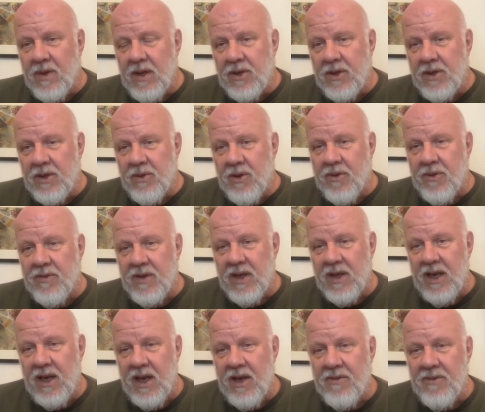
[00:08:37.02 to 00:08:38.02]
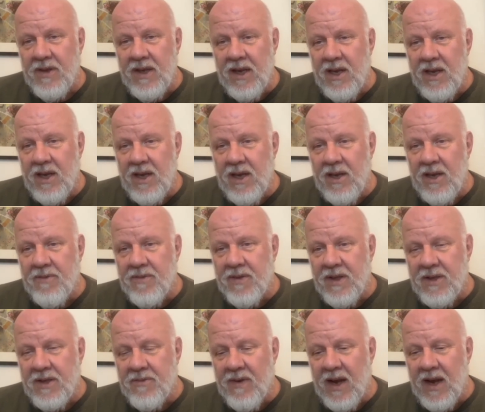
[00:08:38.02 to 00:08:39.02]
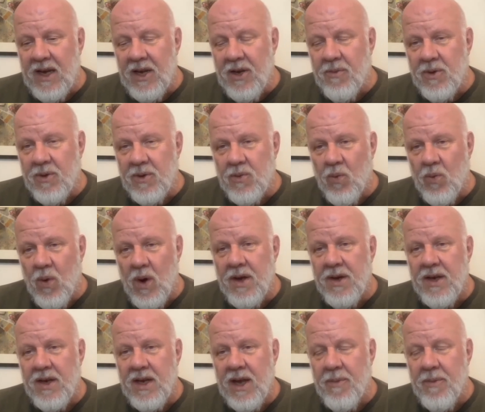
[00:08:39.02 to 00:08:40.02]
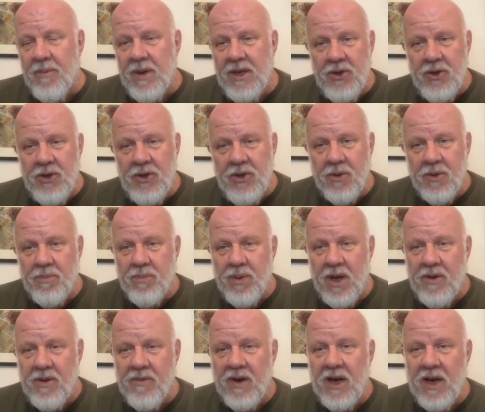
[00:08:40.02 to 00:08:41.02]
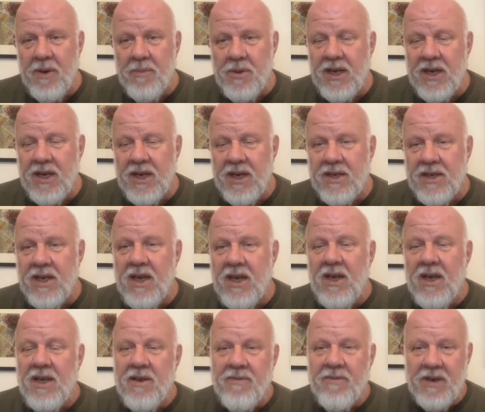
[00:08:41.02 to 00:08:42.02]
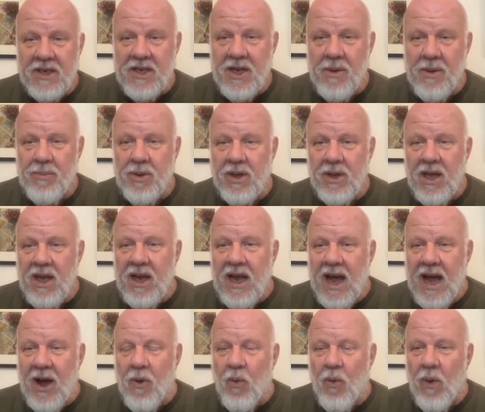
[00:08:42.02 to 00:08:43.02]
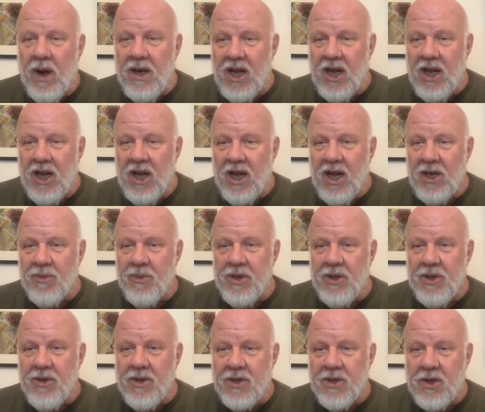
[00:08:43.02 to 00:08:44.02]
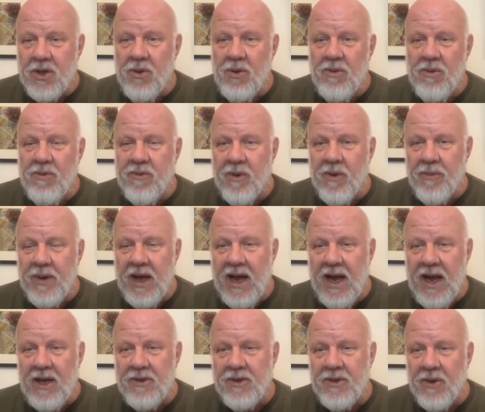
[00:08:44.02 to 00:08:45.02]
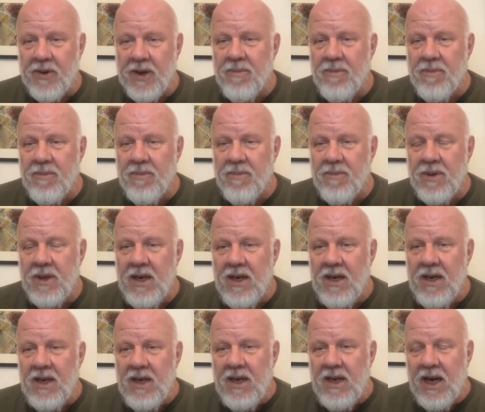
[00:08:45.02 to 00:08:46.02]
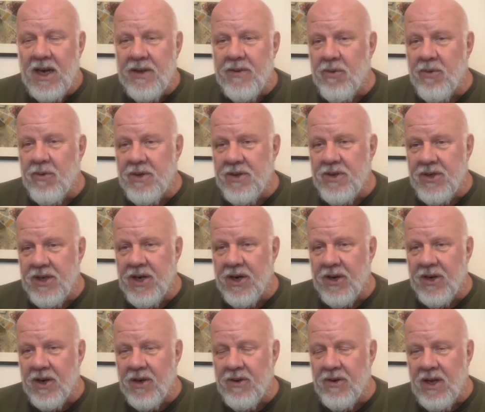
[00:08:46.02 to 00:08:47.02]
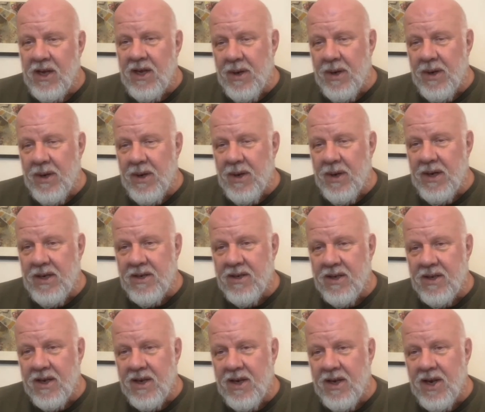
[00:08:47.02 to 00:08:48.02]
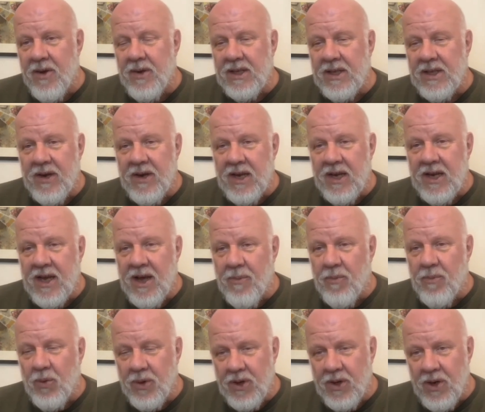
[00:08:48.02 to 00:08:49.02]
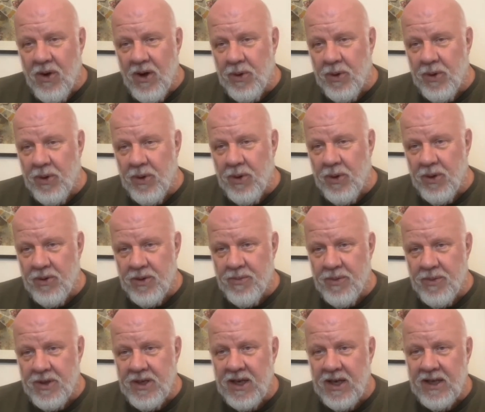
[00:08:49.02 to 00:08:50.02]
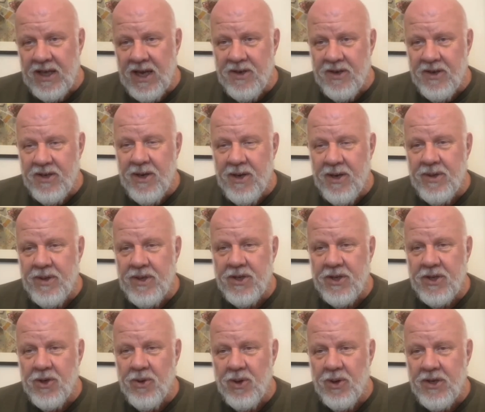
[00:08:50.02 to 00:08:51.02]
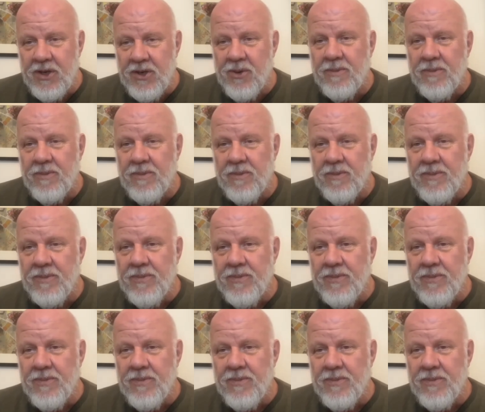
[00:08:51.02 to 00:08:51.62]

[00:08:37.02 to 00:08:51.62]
So if this value was 1, it means you could perfectly predict, for example, how well a child would do at school from their household income. And if it was 0, it means that knowing their income would not help you to predict their attainment at school at all.